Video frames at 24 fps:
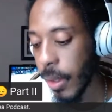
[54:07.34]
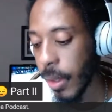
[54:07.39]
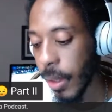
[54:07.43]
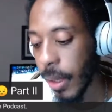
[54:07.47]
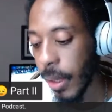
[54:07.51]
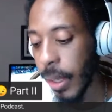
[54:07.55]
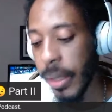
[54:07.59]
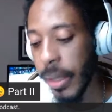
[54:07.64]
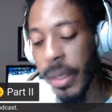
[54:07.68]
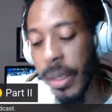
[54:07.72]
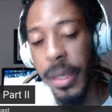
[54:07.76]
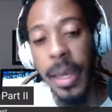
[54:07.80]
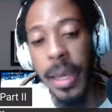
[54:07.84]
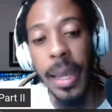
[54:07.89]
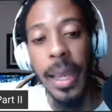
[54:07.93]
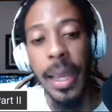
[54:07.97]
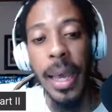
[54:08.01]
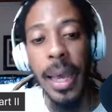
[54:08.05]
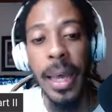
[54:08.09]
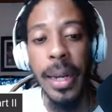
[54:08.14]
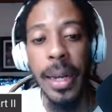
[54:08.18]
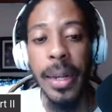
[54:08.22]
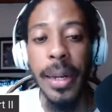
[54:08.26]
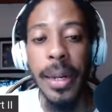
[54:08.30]
I think I
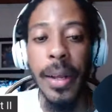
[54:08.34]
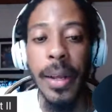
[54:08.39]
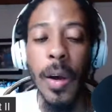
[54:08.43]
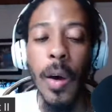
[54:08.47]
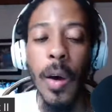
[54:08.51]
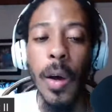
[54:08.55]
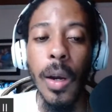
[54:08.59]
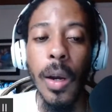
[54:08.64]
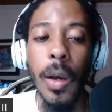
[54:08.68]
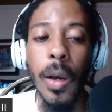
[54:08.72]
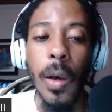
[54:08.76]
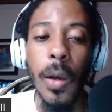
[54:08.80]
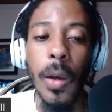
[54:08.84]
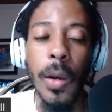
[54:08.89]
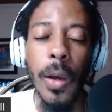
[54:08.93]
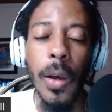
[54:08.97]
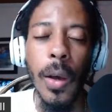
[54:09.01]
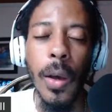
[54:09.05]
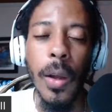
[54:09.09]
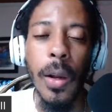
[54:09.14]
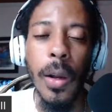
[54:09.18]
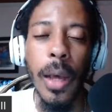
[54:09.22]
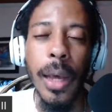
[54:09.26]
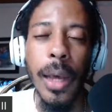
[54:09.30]
had it on
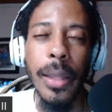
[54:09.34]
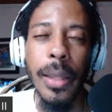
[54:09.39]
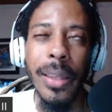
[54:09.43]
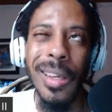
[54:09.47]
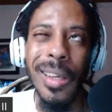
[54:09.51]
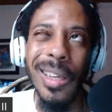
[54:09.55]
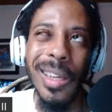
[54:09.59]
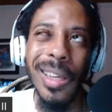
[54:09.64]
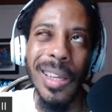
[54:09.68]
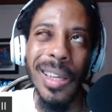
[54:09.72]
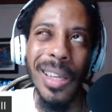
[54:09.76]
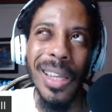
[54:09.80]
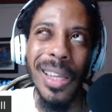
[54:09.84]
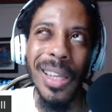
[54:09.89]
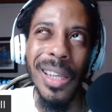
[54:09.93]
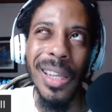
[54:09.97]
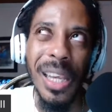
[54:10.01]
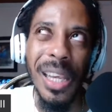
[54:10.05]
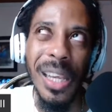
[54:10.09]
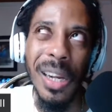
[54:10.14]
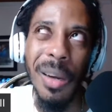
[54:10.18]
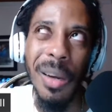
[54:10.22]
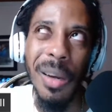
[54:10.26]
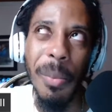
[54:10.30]
I think
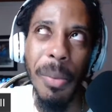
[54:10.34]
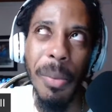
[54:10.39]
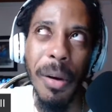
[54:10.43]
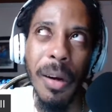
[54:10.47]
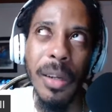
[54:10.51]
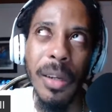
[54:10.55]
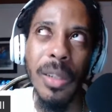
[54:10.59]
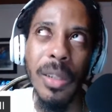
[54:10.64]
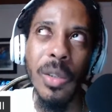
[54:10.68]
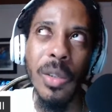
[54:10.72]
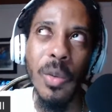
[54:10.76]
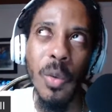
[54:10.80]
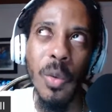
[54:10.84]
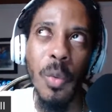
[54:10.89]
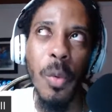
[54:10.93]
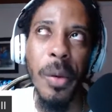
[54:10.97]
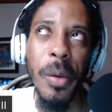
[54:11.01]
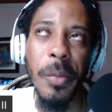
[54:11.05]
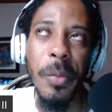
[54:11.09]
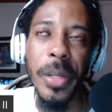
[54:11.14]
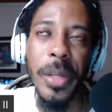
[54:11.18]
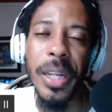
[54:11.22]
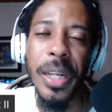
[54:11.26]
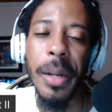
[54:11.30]
either part 2
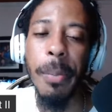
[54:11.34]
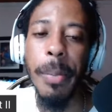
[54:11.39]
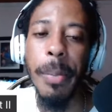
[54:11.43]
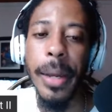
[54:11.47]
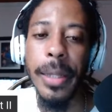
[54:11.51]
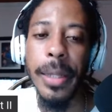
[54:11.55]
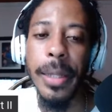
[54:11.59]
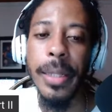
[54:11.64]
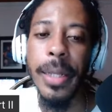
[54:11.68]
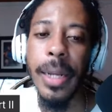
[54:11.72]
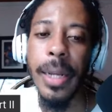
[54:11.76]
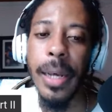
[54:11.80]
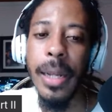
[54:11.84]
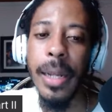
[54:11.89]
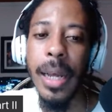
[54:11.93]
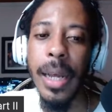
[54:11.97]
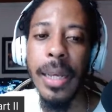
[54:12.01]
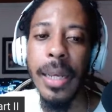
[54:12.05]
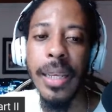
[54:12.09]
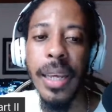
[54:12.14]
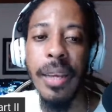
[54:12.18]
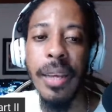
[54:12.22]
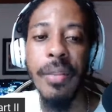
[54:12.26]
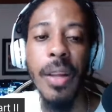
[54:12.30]
when we did mental health.
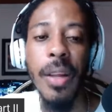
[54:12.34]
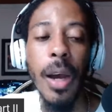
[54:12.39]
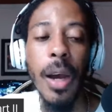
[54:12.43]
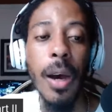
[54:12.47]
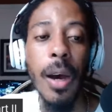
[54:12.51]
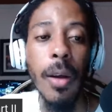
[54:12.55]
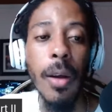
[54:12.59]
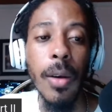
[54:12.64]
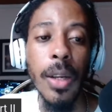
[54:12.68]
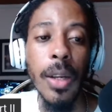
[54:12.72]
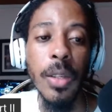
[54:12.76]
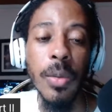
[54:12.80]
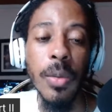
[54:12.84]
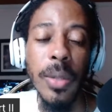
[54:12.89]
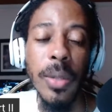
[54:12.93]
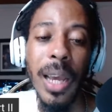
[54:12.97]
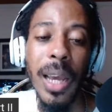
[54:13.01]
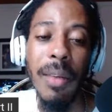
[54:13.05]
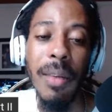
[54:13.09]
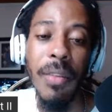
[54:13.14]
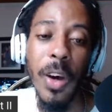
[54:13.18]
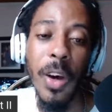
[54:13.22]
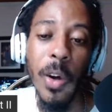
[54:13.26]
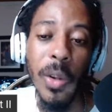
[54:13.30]
I gave the outlets. We
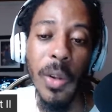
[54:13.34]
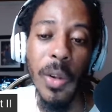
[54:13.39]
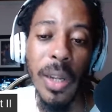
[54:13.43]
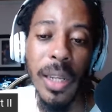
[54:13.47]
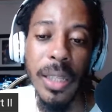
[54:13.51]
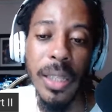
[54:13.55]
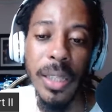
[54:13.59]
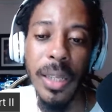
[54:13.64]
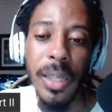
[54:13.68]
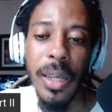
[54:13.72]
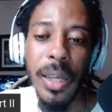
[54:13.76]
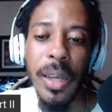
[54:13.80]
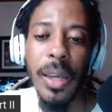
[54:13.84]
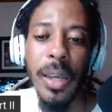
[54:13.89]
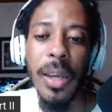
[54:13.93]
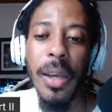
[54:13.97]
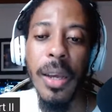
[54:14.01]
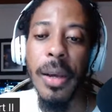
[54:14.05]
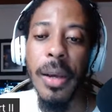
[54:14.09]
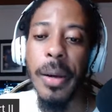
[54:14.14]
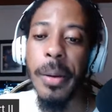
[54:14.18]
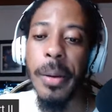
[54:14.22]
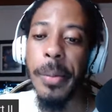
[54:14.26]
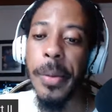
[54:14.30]
have outlets,
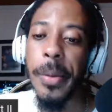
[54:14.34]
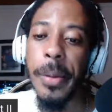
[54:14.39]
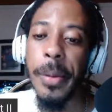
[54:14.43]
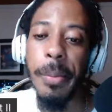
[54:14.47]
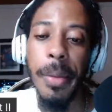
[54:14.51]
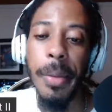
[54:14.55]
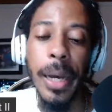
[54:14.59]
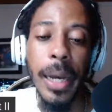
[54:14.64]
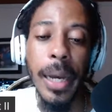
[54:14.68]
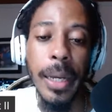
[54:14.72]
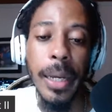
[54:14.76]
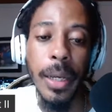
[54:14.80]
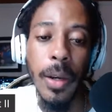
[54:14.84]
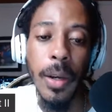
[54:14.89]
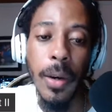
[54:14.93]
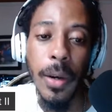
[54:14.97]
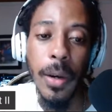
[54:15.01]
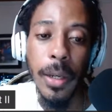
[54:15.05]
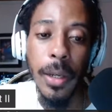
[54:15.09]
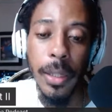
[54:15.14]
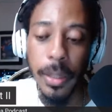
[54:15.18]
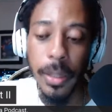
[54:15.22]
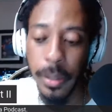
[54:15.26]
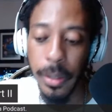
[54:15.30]
but my
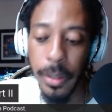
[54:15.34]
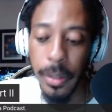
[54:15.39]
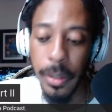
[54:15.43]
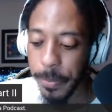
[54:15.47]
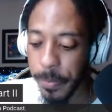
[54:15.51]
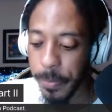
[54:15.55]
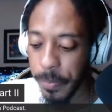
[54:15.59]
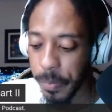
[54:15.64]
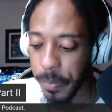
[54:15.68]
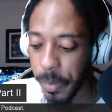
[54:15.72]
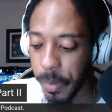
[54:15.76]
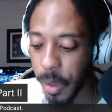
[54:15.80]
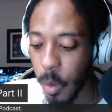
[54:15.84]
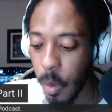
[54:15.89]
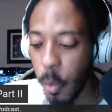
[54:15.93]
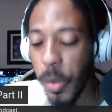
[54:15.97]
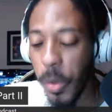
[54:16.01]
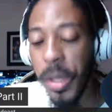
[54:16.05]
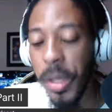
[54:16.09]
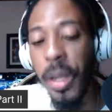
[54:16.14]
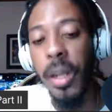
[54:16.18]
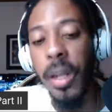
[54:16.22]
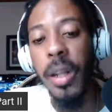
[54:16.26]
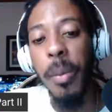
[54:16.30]
gosh,
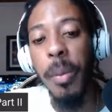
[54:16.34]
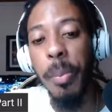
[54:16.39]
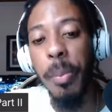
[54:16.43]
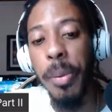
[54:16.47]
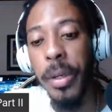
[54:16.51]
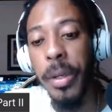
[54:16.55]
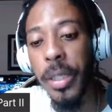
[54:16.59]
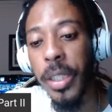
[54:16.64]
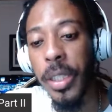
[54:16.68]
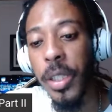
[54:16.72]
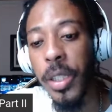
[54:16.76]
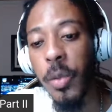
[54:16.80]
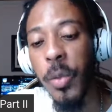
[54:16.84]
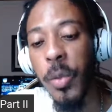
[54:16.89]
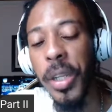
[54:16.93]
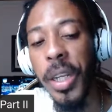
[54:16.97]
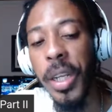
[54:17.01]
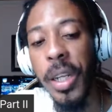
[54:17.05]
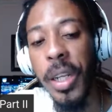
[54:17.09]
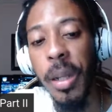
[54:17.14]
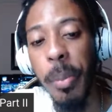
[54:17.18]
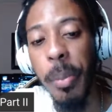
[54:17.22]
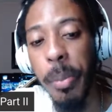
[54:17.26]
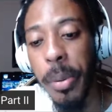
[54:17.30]
we need to push. We
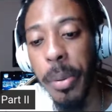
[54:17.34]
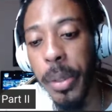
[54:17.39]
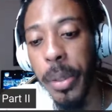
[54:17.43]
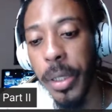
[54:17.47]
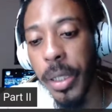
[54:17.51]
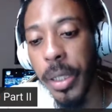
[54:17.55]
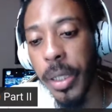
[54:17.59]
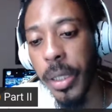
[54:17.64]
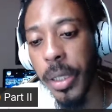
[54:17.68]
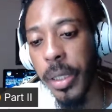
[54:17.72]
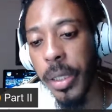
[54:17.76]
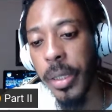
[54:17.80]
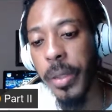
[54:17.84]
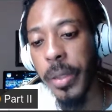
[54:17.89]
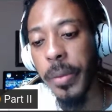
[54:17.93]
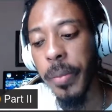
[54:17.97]
need to push.